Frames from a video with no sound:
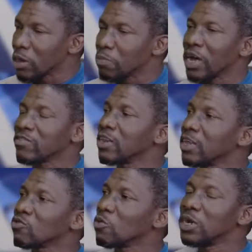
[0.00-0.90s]
One
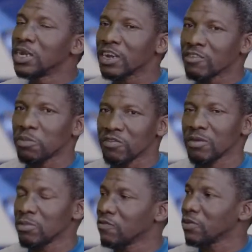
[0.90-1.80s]
person is only
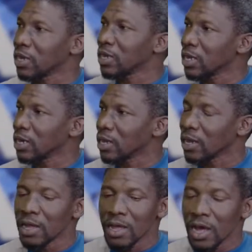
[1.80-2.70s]
responsible for that area.
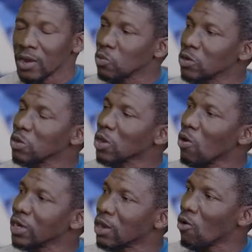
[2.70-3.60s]
And what we
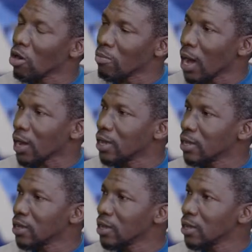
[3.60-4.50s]
call the callback.
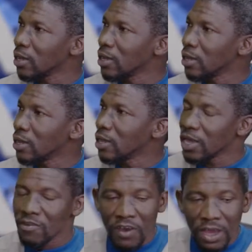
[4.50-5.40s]

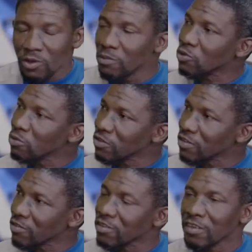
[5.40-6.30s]
If I come to
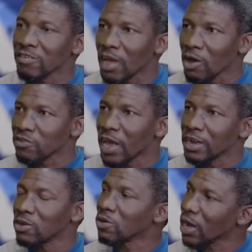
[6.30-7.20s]
Mr. Caesar's house,
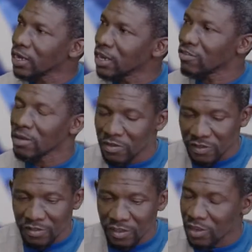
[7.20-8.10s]
I knock and they say,
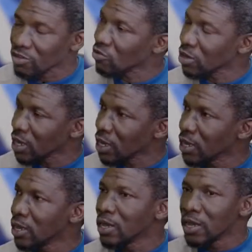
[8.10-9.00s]
Mr. Caesar is not
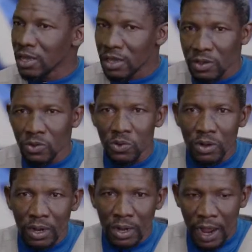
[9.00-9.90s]
here,
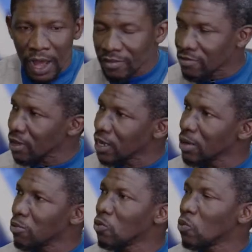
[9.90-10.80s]
you ask the
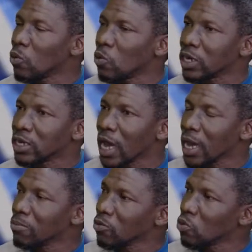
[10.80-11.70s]
neighbor, what
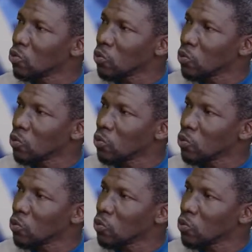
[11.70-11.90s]
time